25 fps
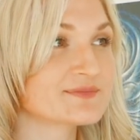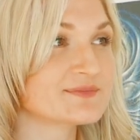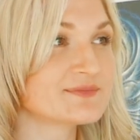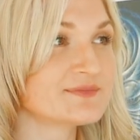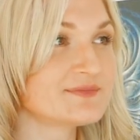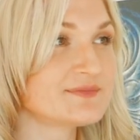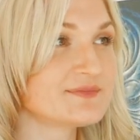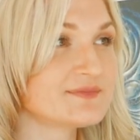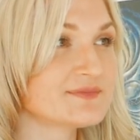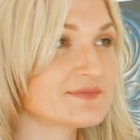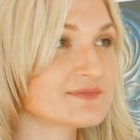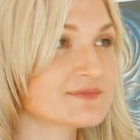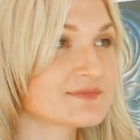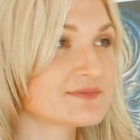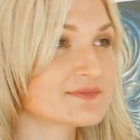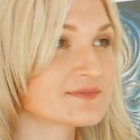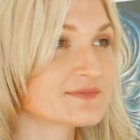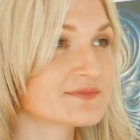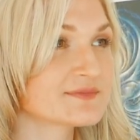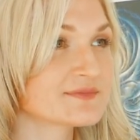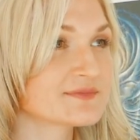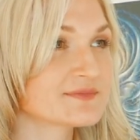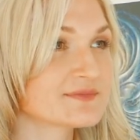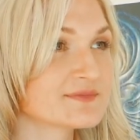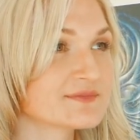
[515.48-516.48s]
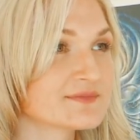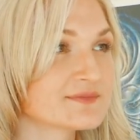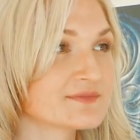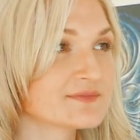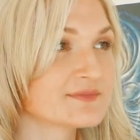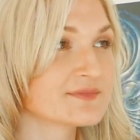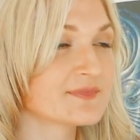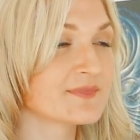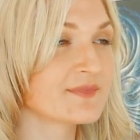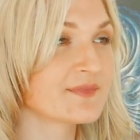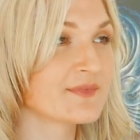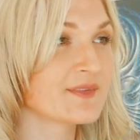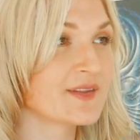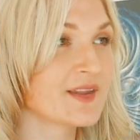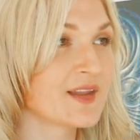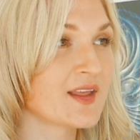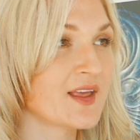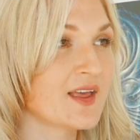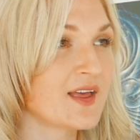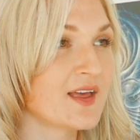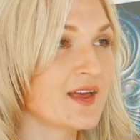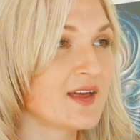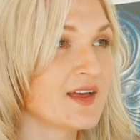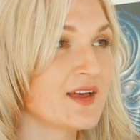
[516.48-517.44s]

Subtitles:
No one is speaking in this clip.